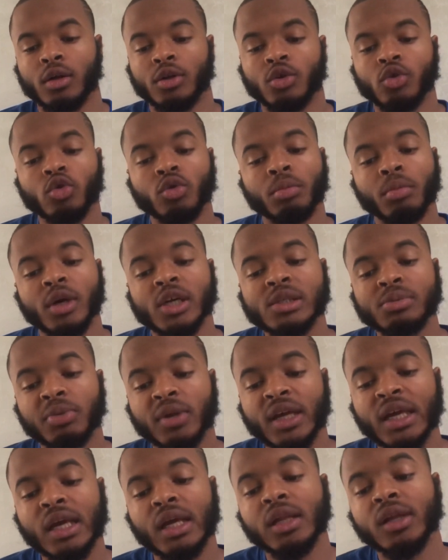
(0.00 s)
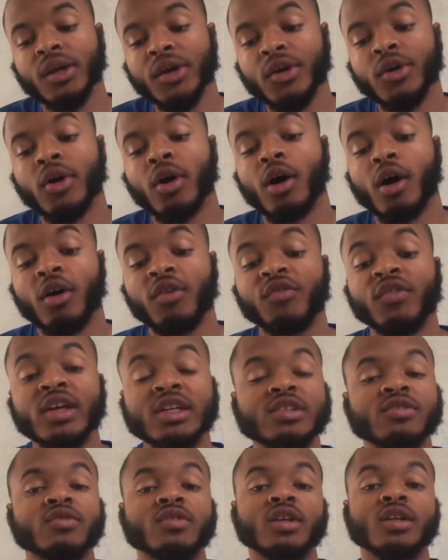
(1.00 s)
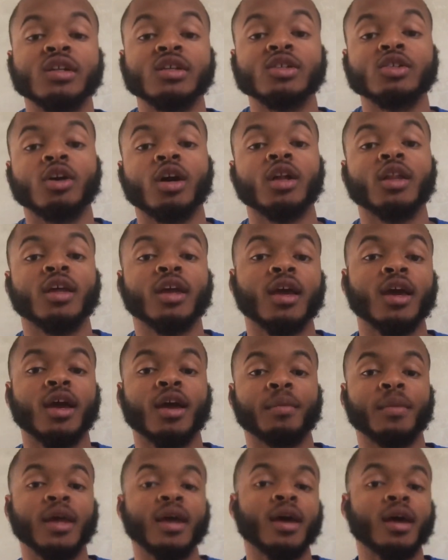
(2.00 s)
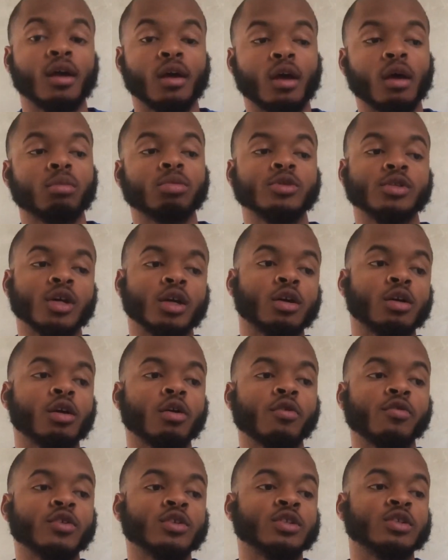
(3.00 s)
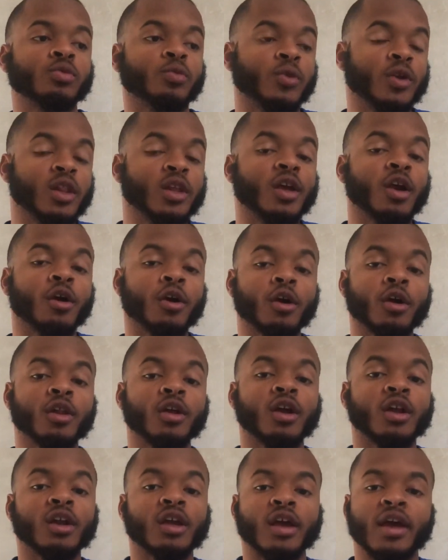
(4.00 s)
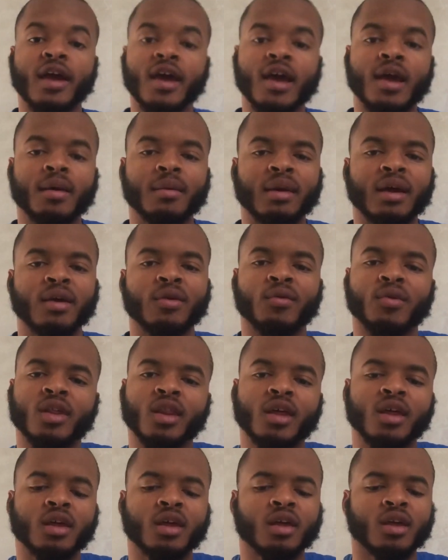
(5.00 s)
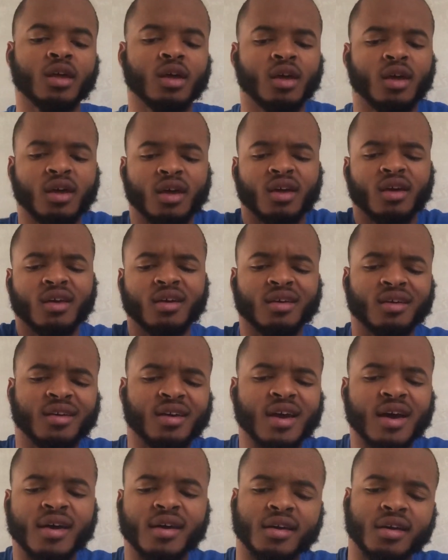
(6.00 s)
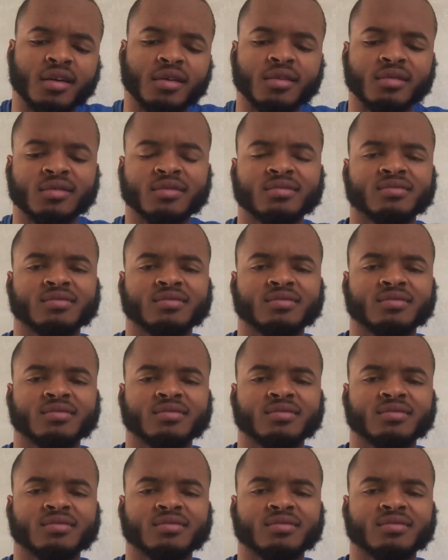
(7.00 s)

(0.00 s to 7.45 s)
Duke must play cleaner offensively to start the game. They had a couple turnovers really early in the game that really kind of,